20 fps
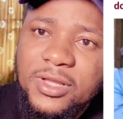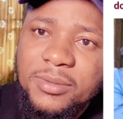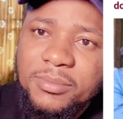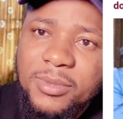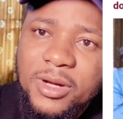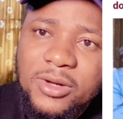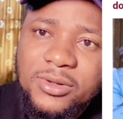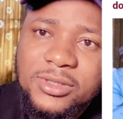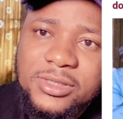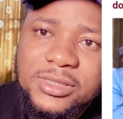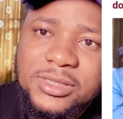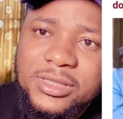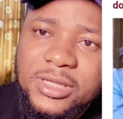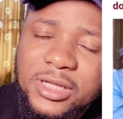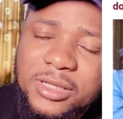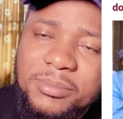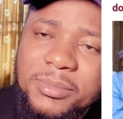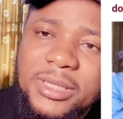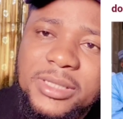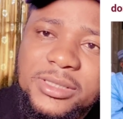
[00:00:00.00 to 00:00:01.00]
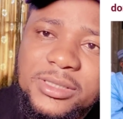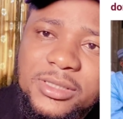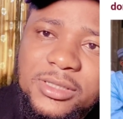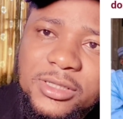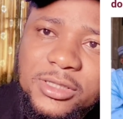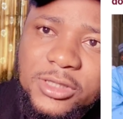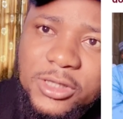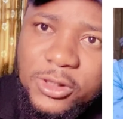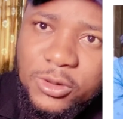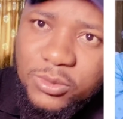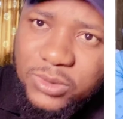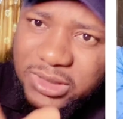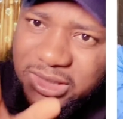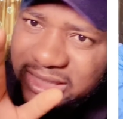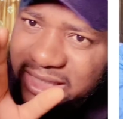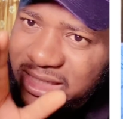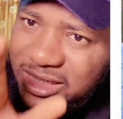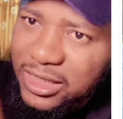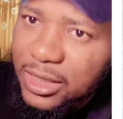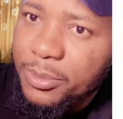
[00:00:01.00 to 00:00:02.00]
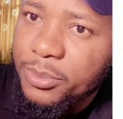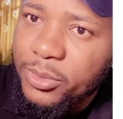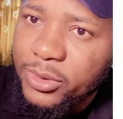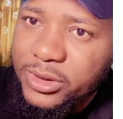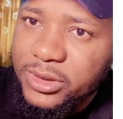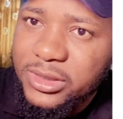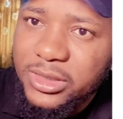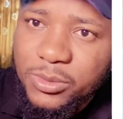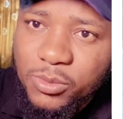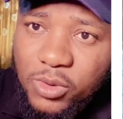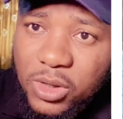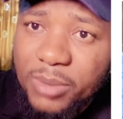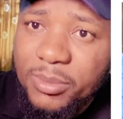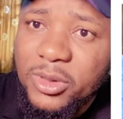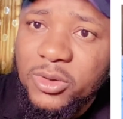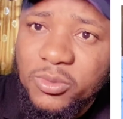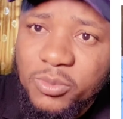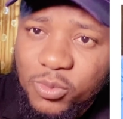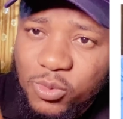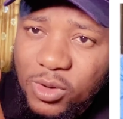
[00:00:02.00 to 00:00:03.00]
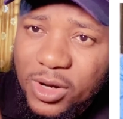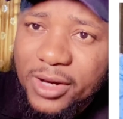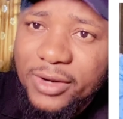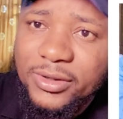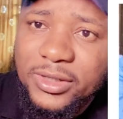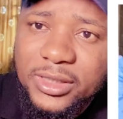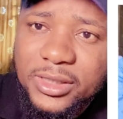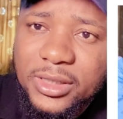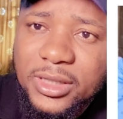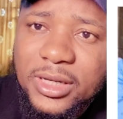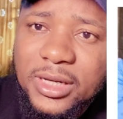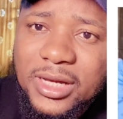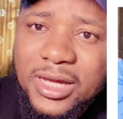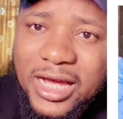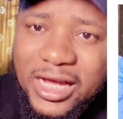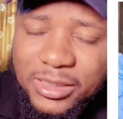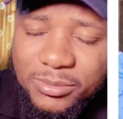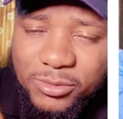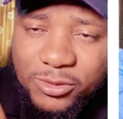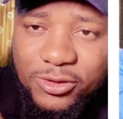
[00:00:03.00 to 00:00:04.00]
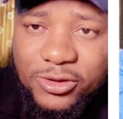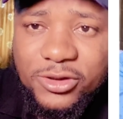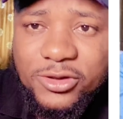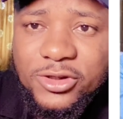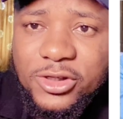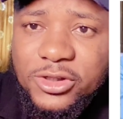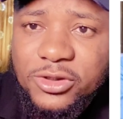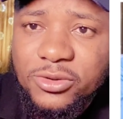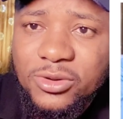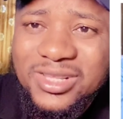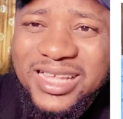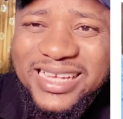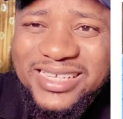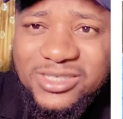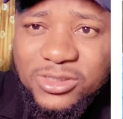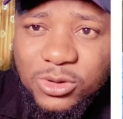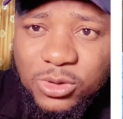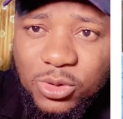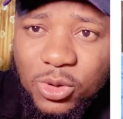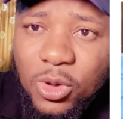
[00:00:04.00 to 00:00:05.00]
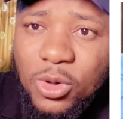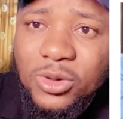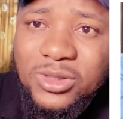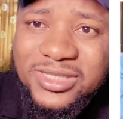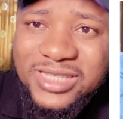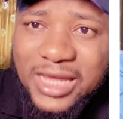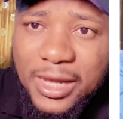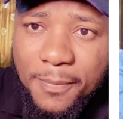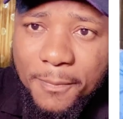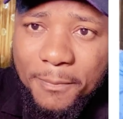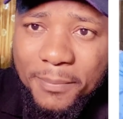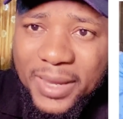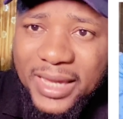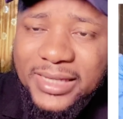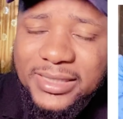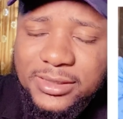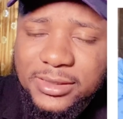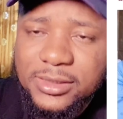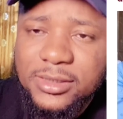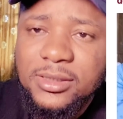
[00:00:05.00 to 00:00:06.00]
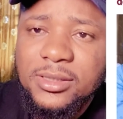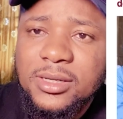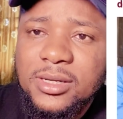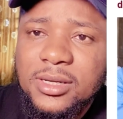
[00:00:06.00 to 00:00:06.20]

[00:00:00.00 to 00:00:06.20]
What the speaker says: about this statement. Do you think that President Muhammad Buhari administration has done their best